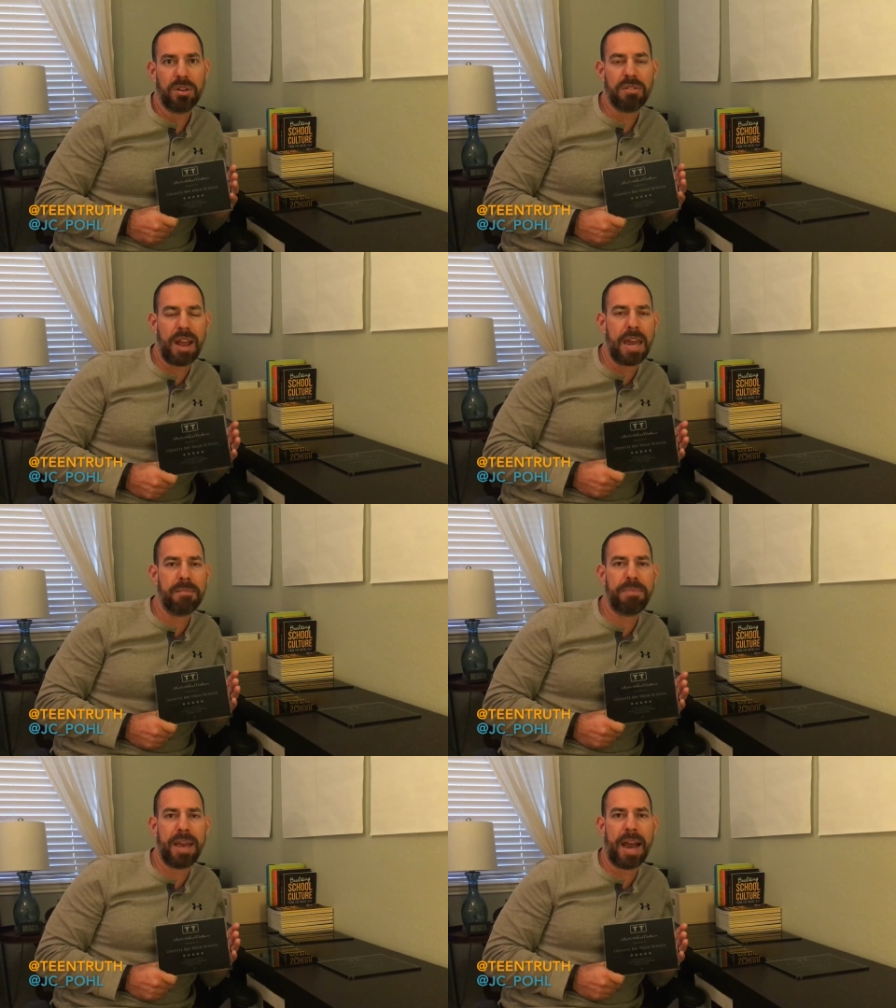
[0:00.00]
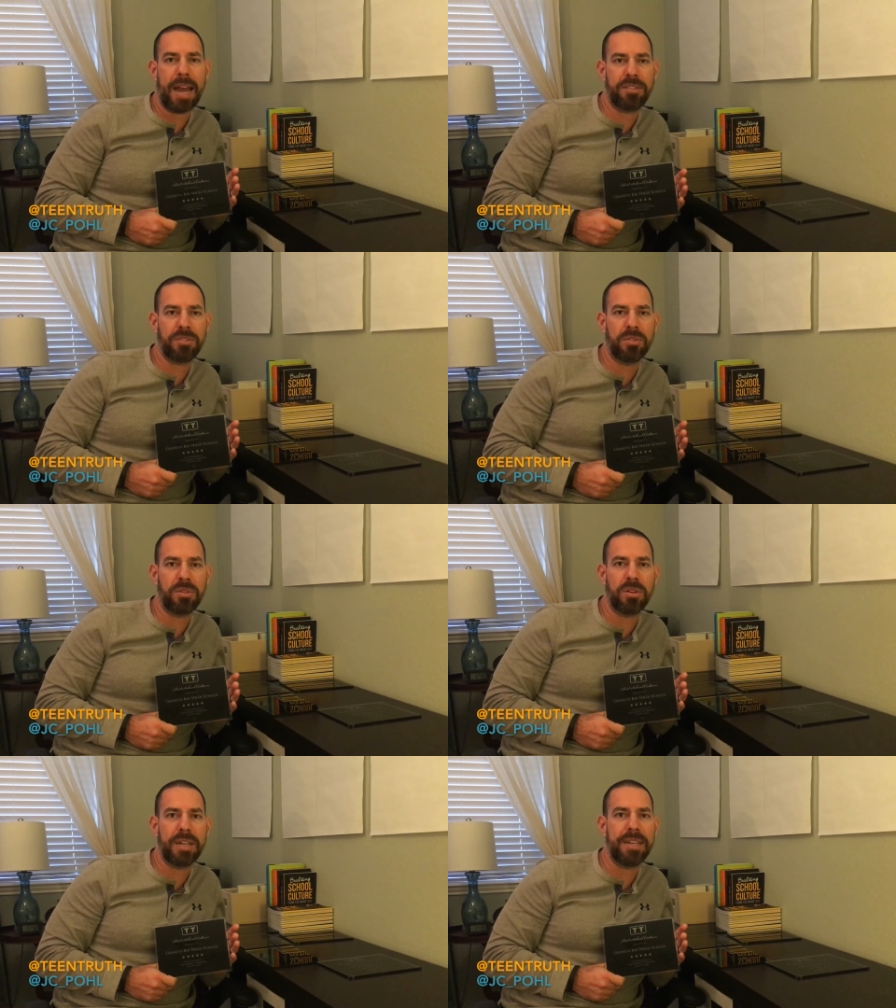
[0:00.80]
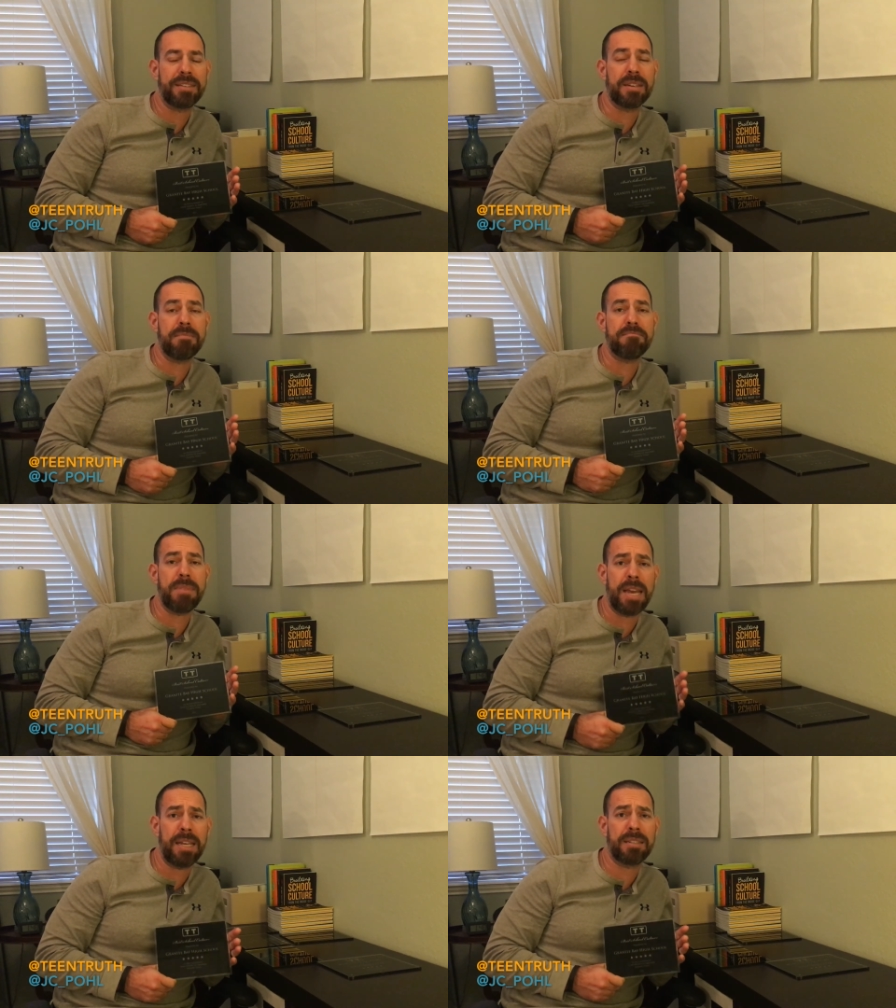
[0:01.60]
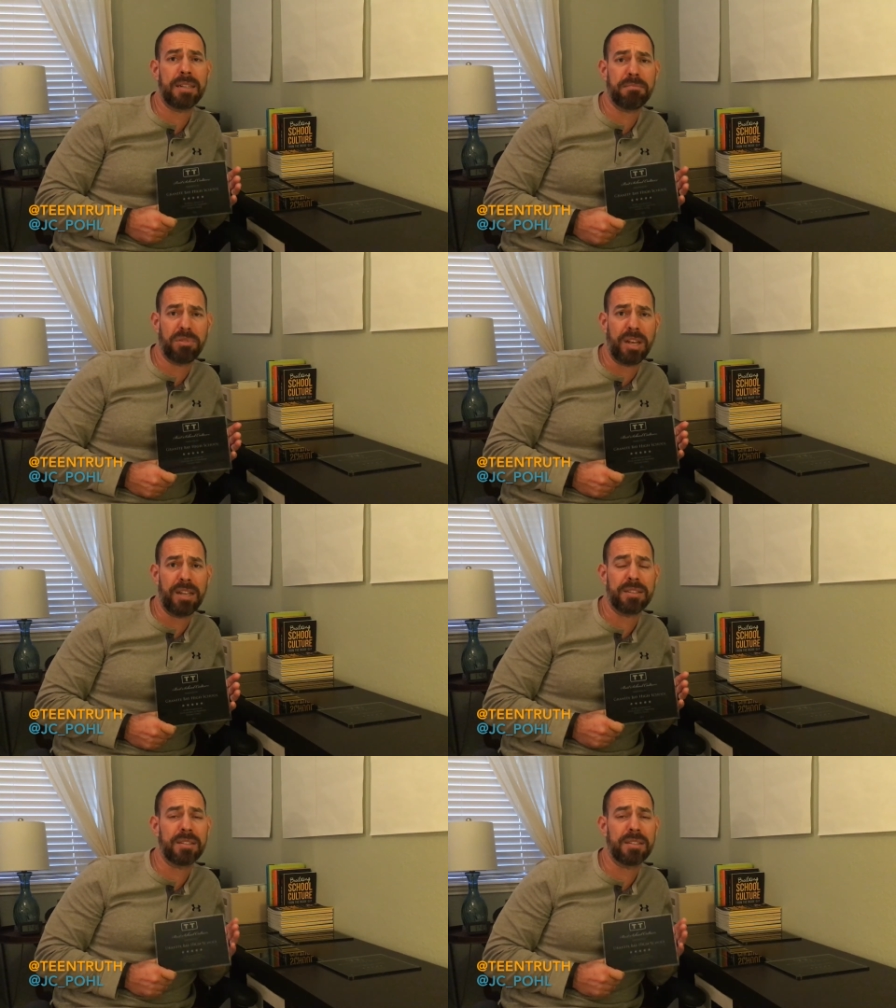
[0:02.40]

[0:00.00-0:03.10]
Granite Bay High School is an amazing place.